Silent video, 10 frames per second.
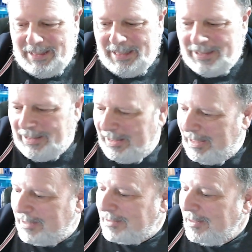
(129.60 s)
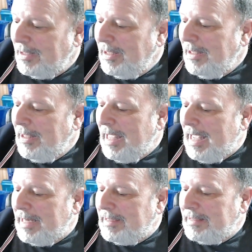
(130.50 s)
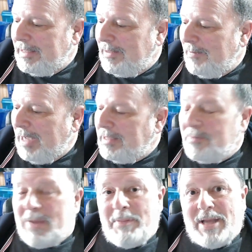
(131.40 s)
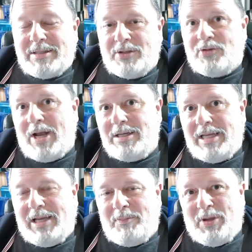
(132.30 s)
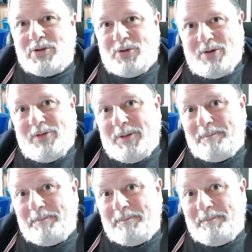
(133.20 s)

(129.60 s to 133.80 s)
into this. And I did my best to try and take a picture of it.